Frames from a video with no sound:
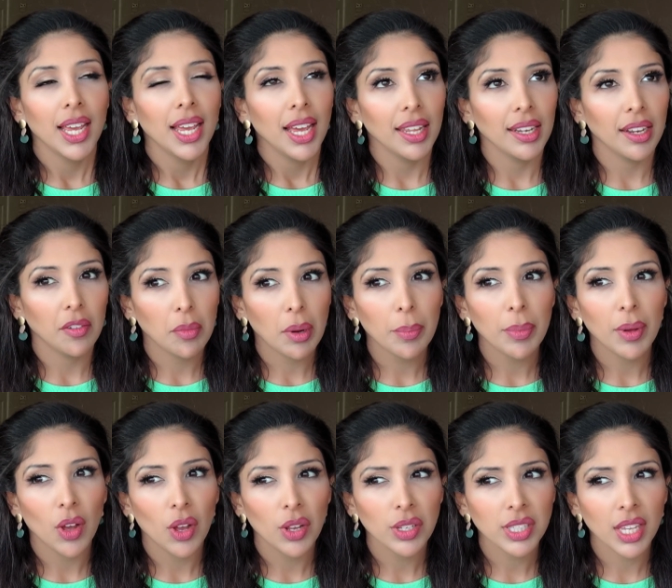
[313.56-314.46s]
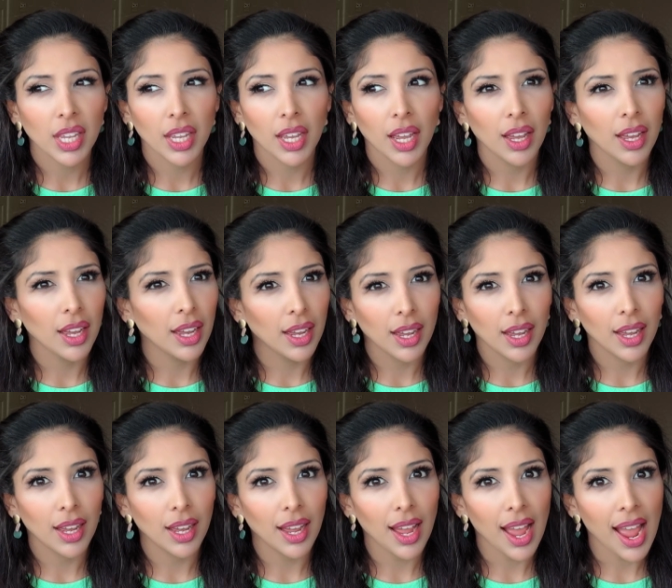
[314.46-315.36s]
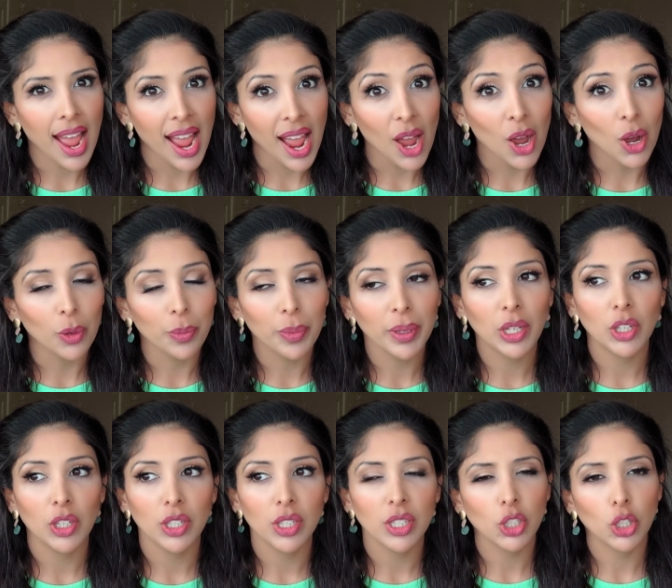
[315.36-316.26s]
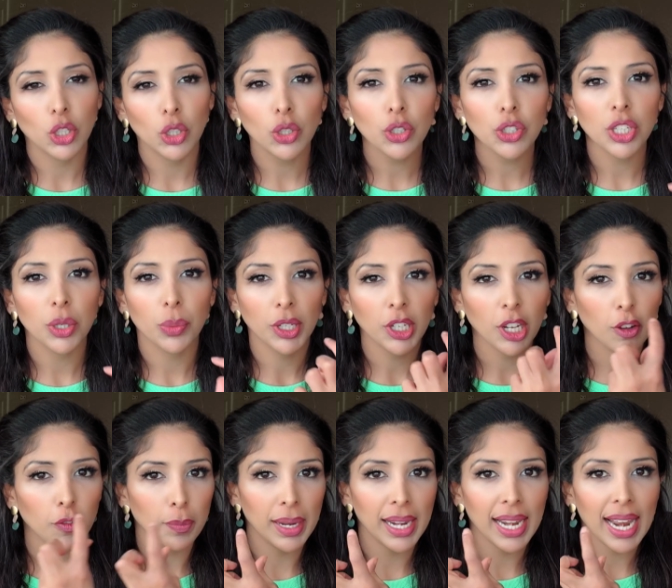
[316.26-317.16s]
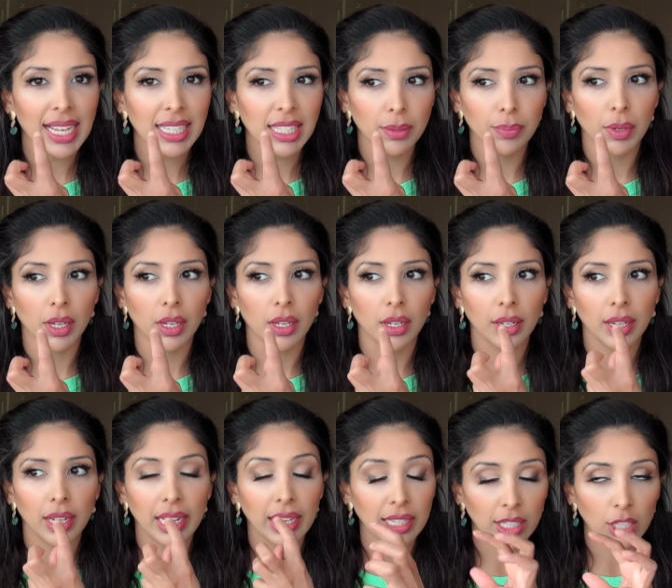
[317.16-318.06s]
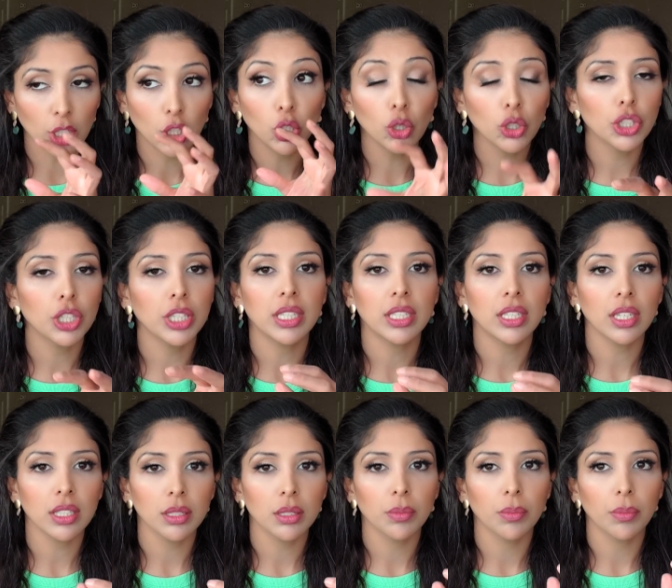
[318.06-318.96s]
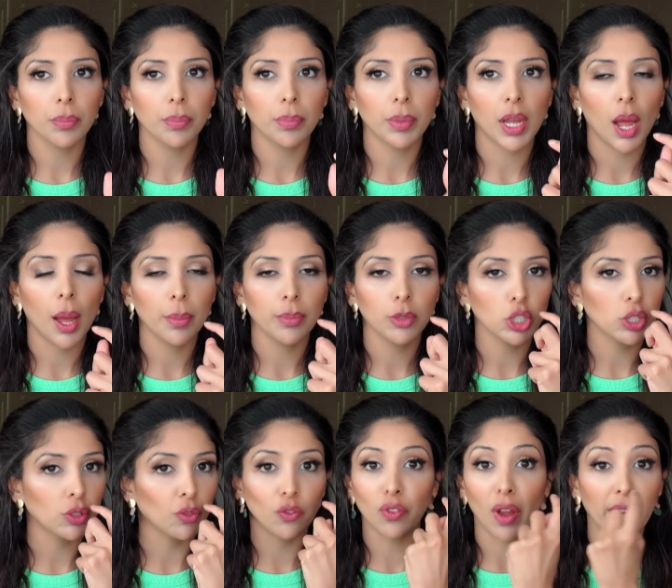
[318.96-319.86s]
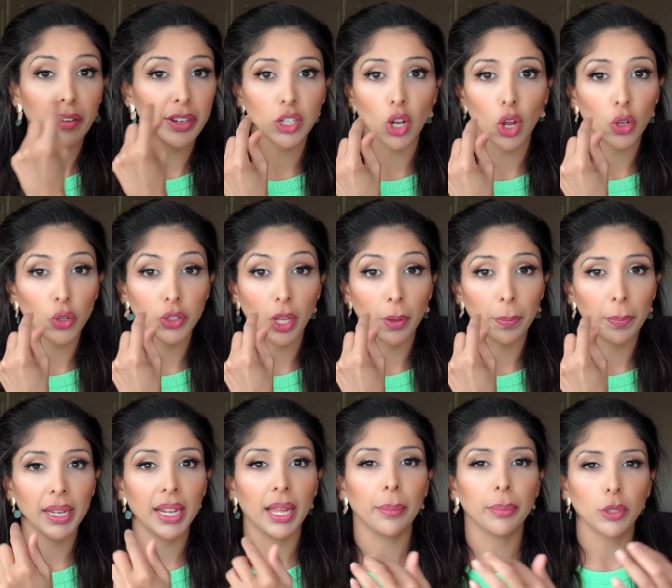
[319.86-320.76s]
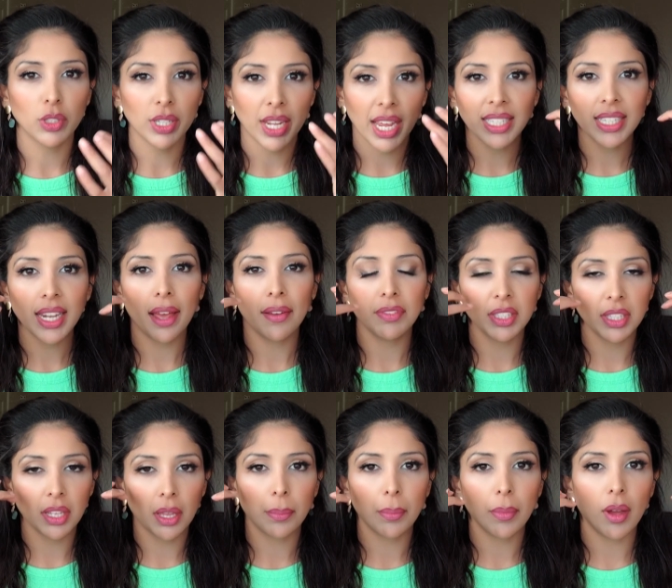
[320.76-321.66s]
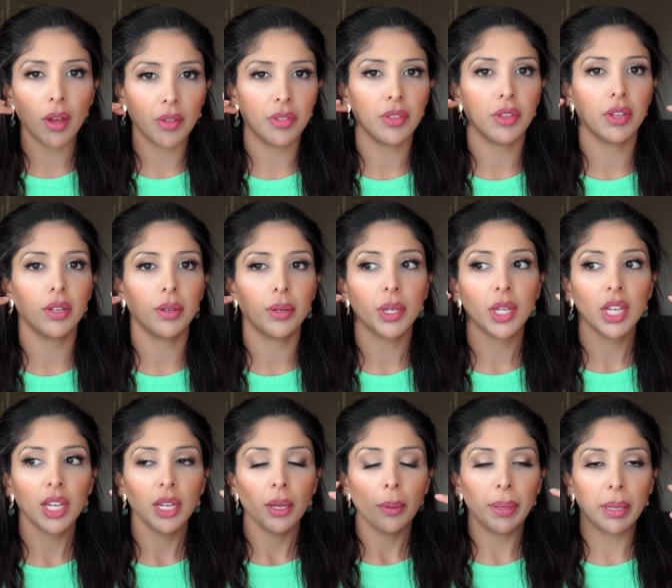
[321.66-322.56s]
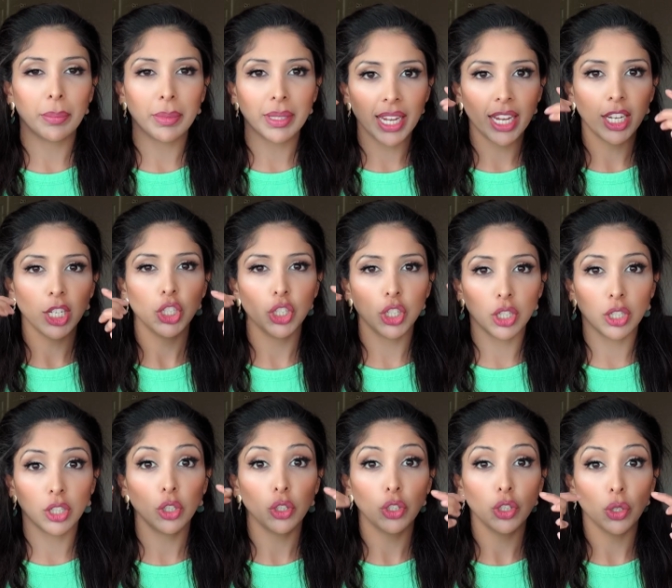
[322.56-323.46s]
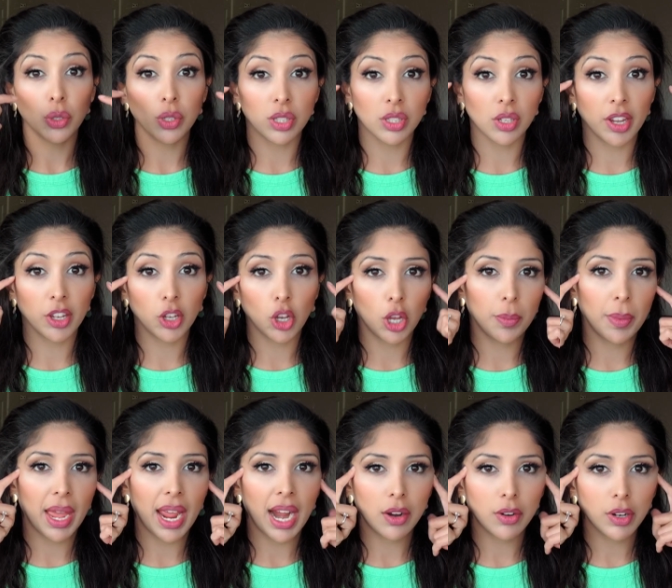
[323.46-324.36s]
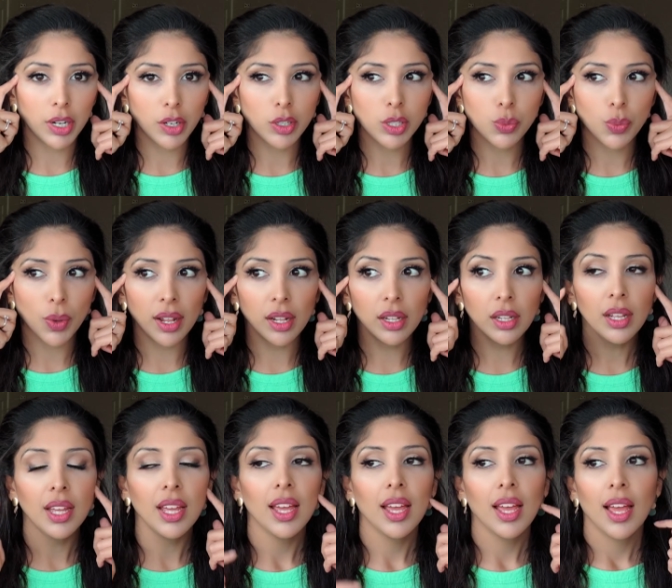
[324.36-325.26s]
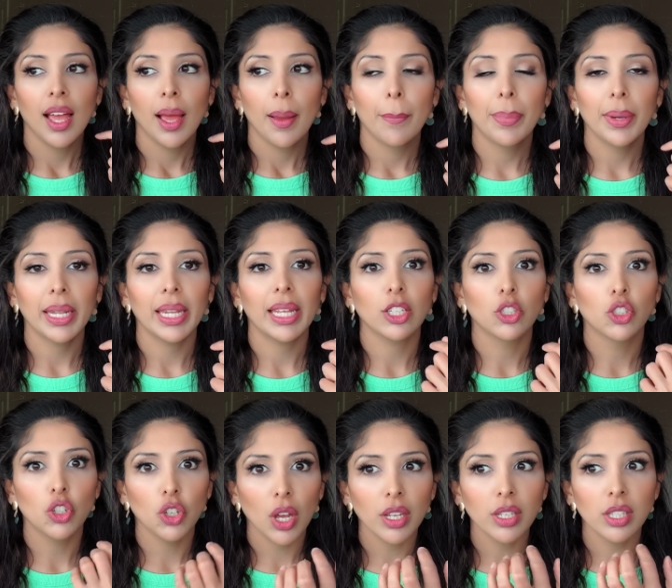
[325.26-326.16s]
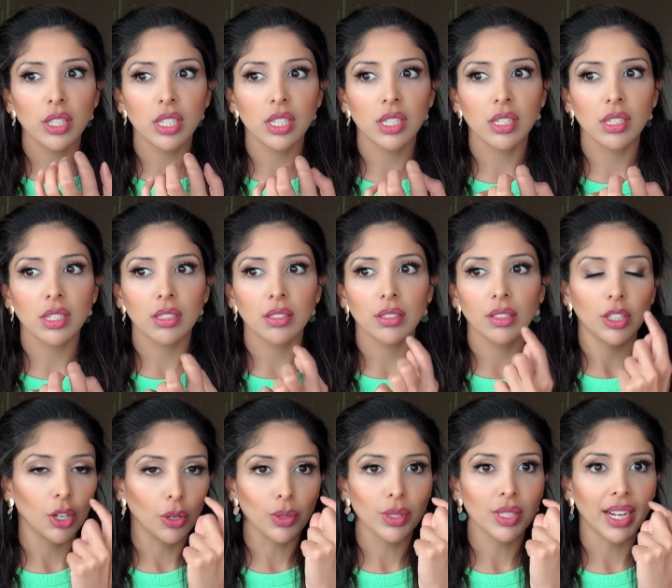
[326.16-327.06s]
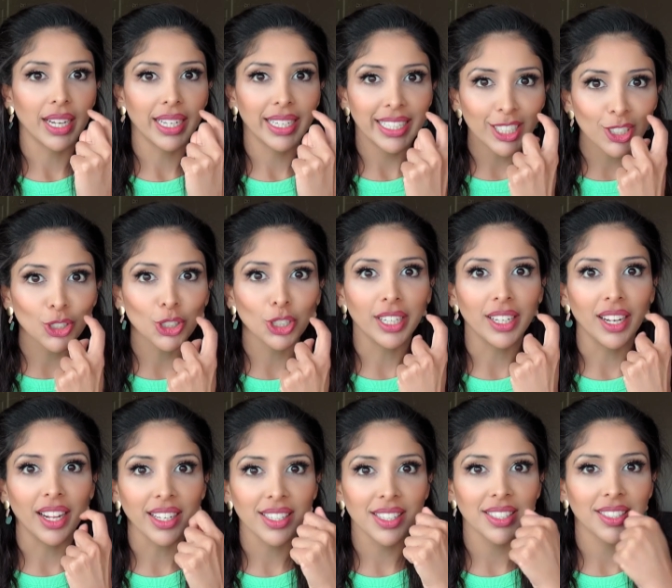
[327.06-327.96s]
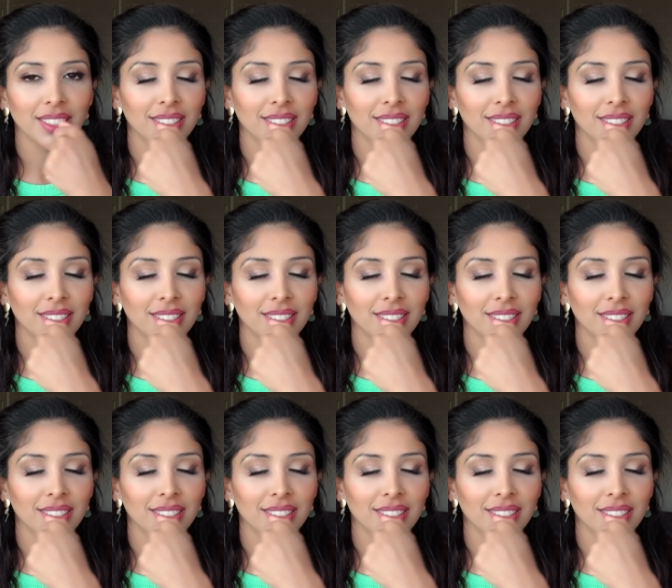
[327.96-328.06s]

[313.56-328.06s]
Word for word: And I remember asking her, how because usually when you have melasma it usually doesn't become just very dark on the upper lip you tend to have some other pigmentation usually on the zygoma area as well but it just you know it's like literally like